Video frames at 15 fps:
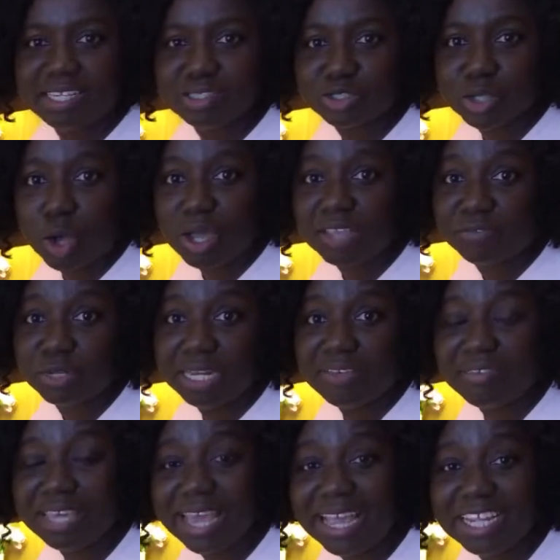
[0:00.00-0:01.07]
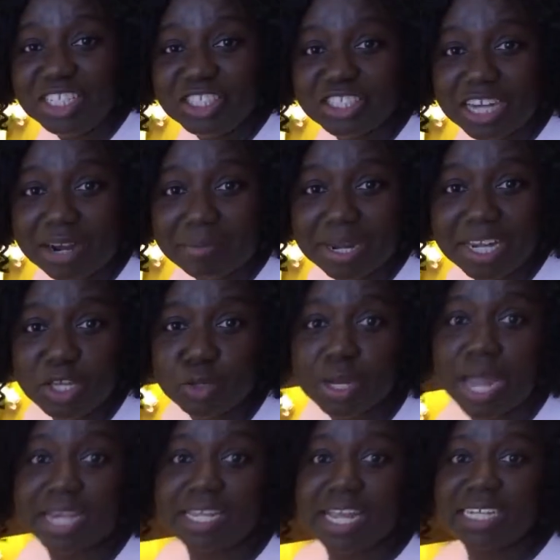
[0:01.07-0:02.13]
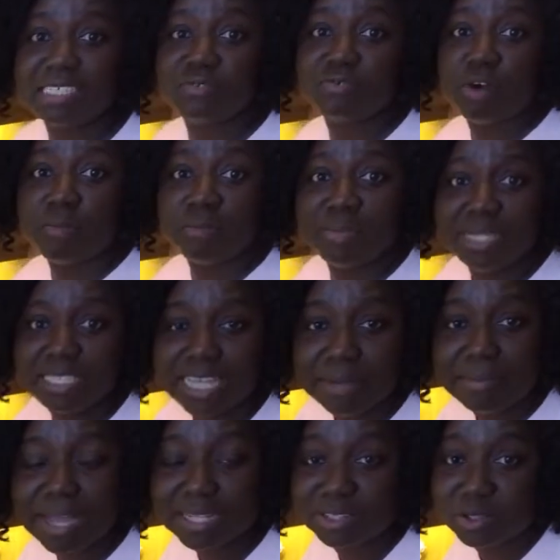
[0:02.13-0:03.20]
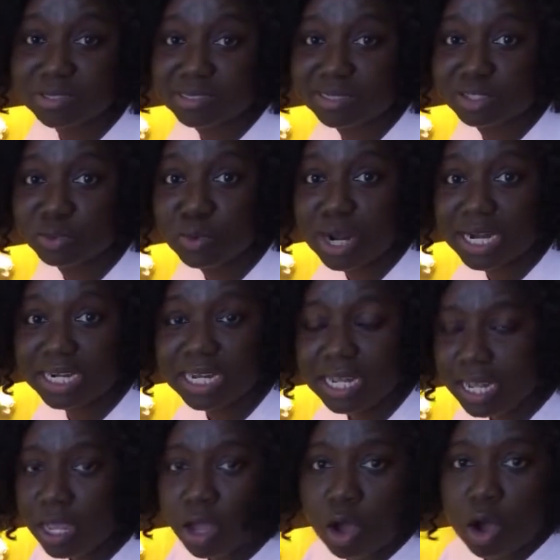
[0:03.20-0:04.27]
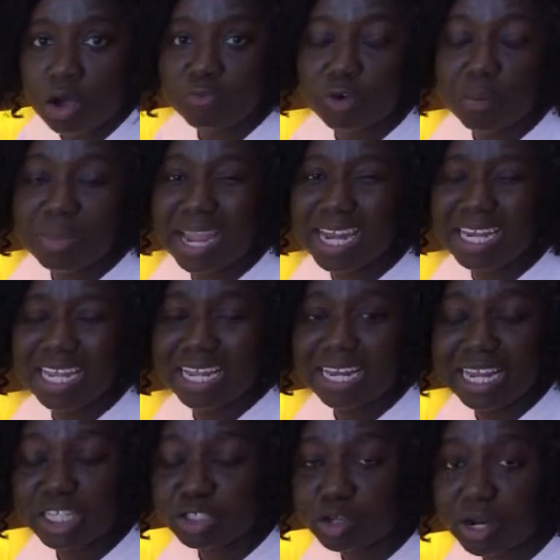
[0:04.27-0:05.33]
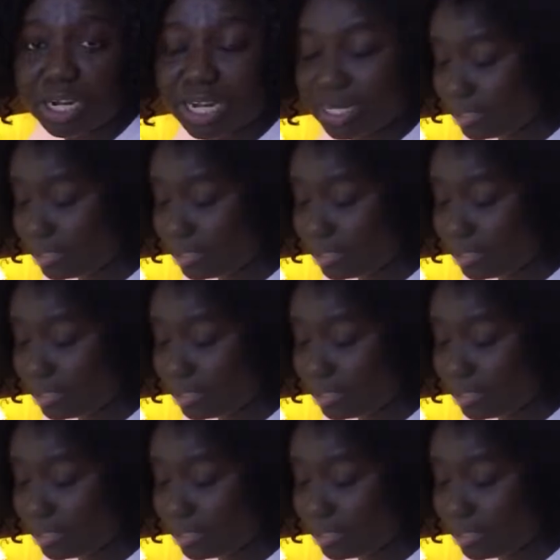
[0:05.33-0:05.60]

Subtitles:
store. If you live here in Germany, you can get it from MediaMarkt or Saturn, or from any electronic